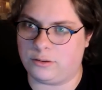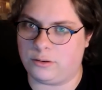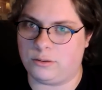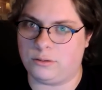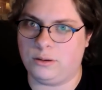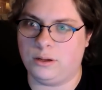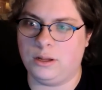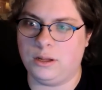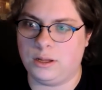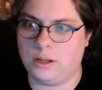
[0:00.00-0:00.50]

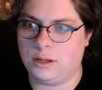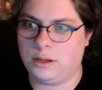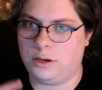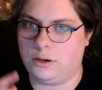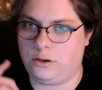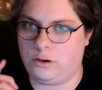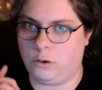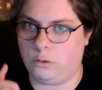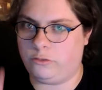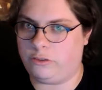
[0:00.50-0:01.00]
So,
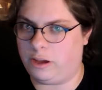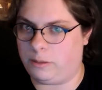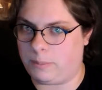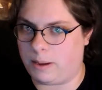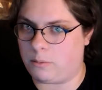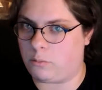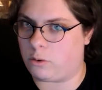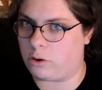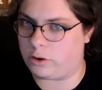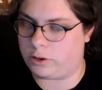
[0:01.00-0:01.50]
don't
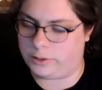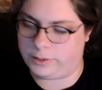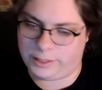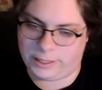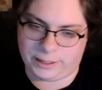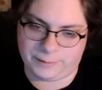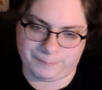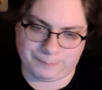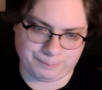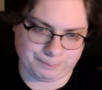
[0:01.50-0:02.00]
take my word on
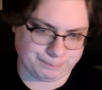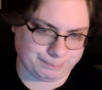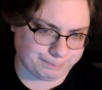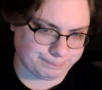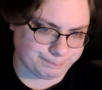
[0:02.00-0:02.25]
that.